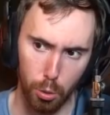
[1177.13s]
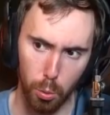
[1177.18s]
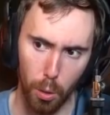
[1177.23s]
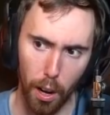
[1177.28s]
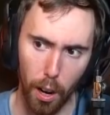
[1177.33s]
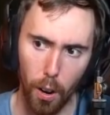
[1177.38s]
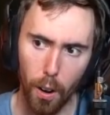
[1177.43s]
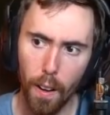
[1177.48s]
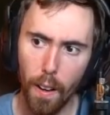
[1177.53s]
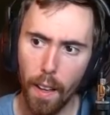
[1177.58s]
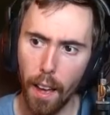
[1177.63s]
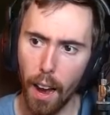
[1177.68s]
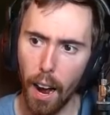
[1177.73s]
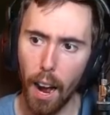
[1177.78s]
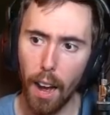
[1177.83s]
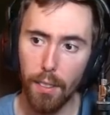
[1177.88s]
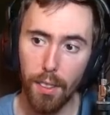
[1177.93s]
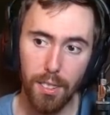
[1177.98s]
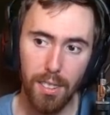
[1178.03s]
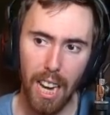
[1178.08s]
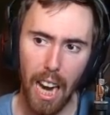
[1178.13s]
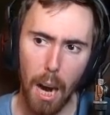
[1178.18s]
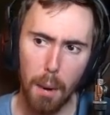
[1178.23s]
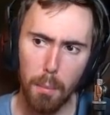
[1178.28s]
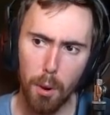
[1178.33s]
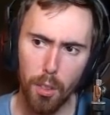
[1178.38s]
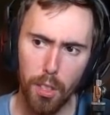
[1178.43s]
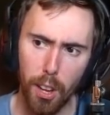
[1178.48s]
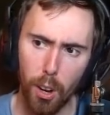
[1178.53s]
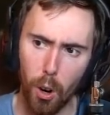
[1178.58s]
as well. The
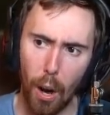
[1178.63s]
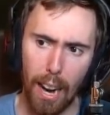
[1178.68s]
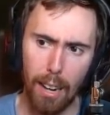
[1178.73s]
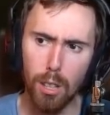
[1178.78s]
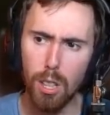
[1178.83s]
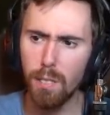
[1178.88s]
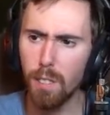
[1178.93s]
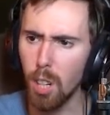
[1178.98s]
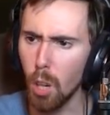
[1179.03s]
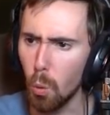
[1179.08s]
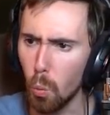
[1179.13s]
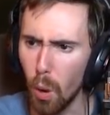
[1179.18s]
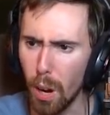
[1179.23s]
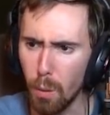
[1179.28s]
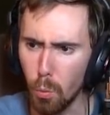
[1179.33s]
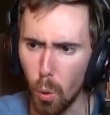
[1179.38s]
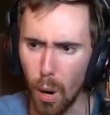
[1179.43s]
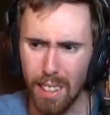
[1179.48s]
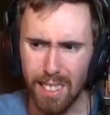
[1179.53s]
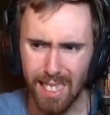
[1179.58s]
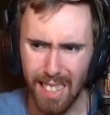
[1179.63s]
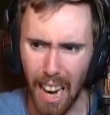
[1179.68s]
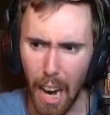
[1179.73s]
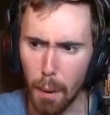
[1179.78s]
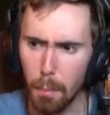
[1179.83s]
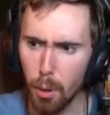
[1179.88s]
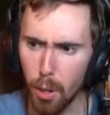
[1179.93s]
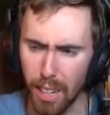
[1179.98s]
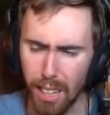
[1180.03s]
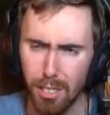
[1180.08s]
tabard there, I don't even know, wait, what
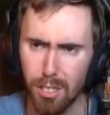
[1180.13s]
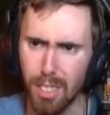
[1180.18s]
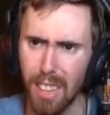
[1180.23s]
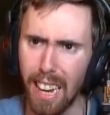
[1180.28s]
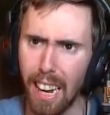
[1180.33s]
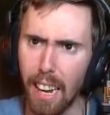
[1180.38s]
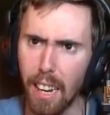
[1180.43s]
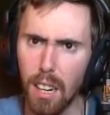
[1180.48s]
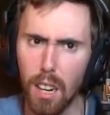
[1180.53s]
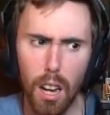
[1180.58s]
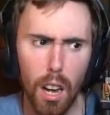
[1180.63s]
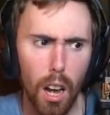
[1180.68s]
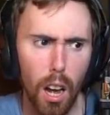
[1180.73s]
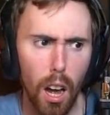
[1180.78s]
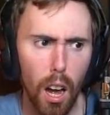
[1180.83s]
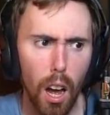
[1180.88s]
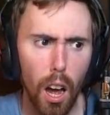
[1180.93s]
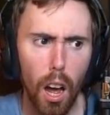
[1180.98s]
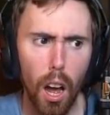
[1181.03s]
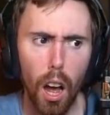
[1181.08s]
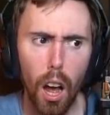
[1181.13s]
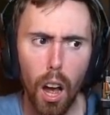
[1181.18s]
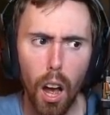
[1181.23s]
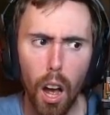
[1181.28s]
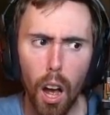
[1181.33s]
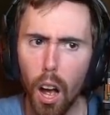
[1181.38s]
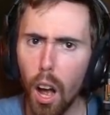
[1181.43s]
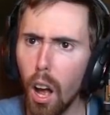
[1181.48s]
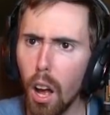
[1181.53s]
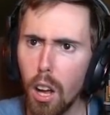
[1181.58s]
tabard is that?
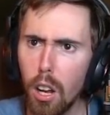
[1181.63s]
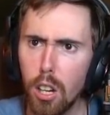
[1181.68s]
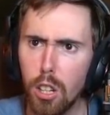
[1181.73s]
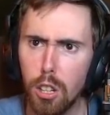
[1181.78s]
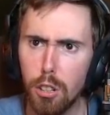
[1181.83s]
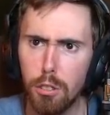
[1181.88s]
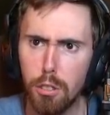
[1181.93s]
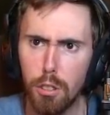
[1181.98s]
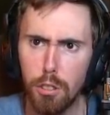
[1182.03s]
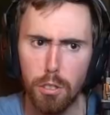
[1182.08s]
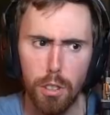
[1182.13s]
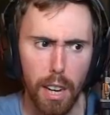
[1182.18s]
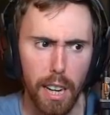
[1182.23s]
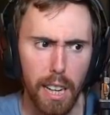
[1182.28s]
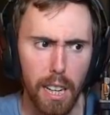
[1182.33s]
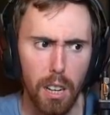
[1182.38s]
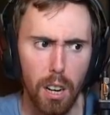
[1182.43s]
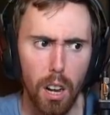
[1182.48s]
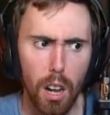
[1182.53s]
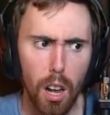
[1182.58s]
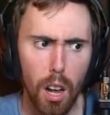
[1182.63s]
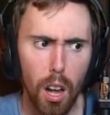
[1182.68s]
Just a second.